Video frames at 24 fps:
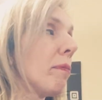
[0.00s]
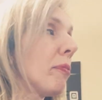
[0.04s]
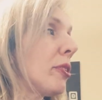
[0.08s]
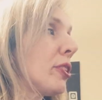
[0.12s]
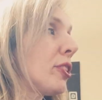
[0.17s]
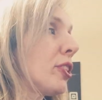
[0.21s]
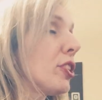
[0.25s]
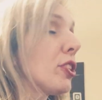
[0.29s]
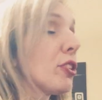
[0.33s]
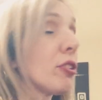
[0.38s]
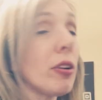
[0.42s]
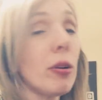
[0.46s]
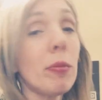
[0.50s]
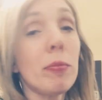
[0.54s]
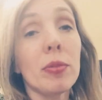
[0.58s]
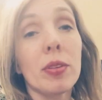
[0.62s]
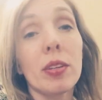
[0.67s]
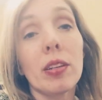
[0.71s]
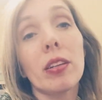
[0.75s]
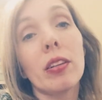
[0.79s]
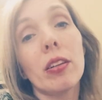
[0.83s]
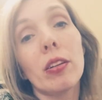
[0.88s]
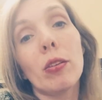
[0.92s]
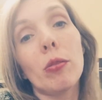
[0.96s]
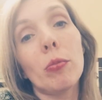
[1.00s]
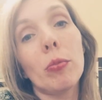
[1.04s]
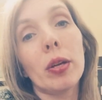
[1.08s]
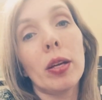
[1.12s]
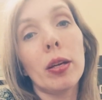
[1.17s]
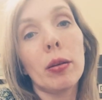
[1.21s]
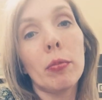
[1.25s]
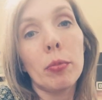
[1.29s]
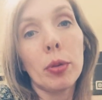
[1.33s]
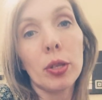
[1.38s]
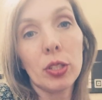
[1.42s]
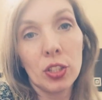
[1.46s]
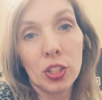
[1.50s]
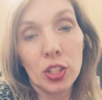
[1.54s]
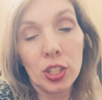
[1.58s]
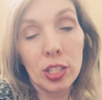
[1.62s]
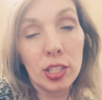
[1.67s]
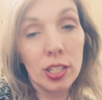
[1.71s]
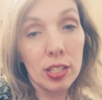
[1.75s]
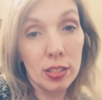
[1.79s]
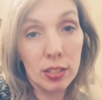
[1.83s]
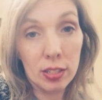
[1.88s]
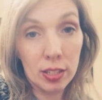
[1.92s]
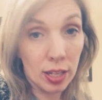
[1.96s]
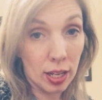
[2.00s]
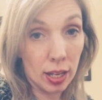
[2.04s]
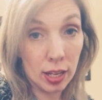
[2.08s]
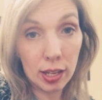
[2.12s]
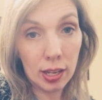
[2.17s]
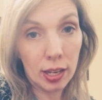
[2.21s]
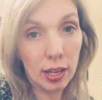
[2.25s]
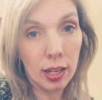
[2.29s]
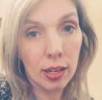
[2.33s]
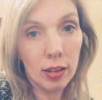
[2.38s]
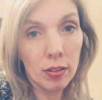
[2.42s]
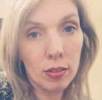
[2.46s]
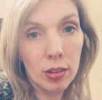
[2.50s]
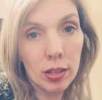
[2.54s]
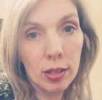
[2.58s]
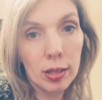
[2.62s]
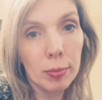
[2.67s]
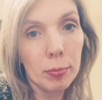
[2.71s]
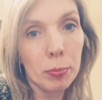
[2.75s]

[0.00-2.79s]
She trims it a little bit, but she doesn't take any of the